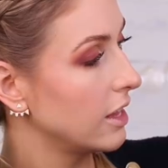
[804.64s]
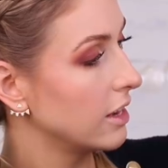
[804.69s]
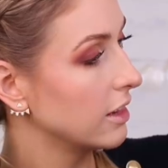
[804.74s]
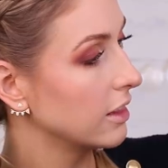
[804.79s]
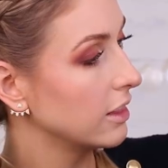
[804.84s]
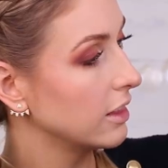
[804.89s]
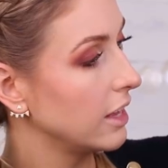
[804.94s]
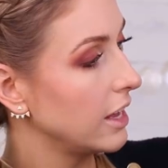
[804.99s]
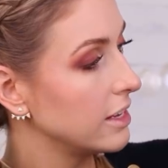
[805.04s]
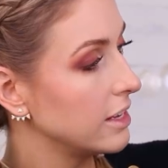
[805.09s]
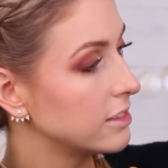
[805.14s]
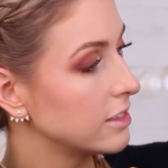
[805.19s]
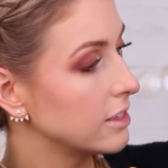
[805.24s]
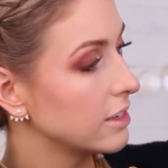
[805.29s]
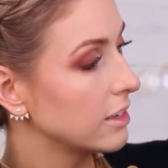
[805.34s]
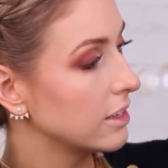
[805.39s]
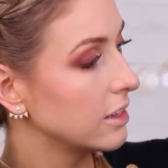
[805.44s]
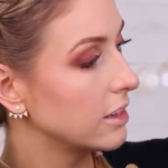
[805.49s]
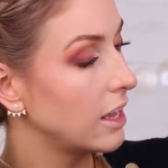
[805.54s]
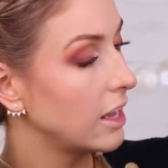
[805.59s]
Then lace
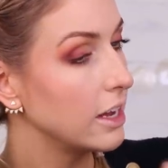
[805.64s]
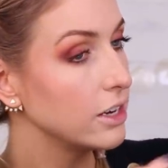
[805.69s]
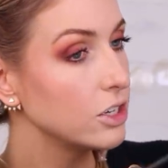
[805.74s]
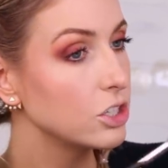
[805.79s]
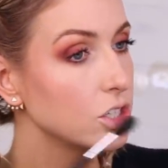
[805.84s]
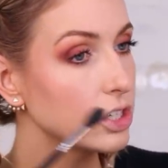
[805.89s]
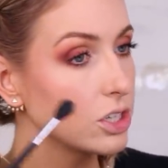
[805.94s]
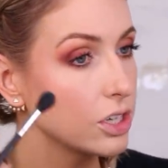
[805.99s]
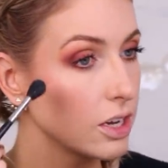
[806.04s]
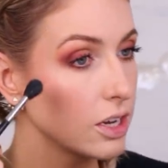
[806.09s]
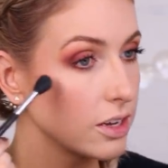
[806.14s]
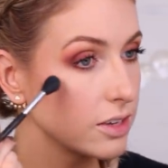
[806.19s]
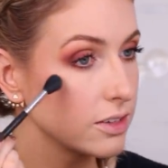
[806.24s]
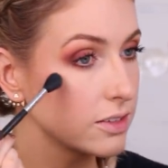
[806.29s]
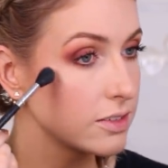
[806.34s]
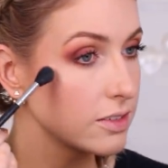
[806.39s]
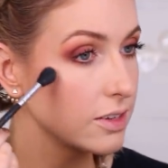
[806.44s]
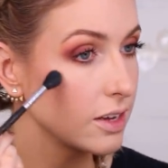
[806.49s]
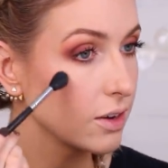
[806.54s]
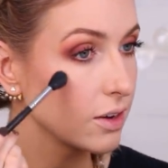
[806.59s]
and clutch, I'll
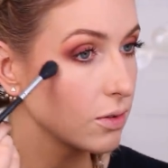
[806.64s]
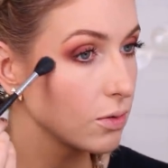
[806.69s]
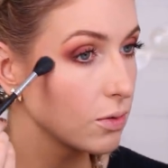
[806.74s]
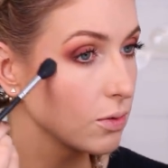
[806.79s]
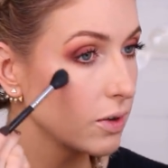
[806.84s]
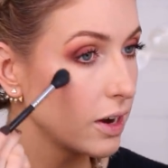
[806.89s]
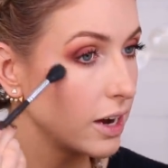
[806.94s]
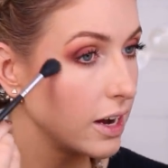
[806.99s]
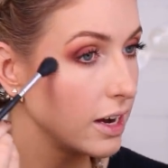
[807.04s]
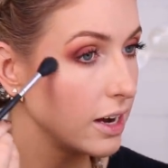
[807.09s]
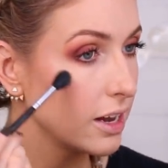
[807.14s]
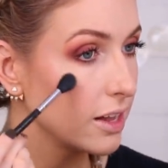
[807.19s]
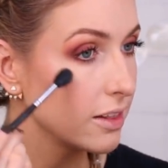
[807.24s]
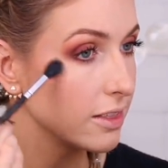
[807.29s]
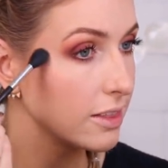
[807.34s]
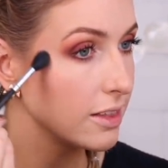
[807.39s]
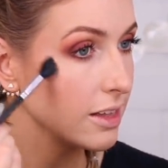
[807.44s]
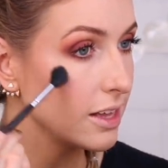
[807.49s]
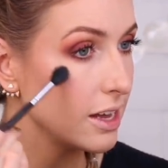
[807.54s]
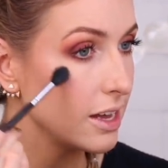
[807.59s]
stick right
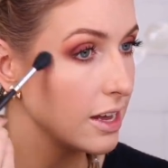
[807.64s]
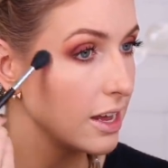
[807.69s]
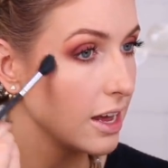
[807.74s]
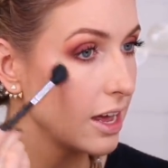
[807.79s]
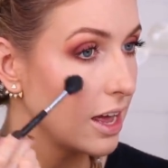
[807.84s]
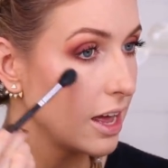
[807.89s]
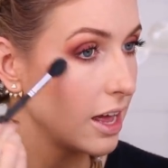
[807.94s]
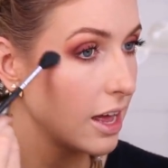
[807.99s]
at the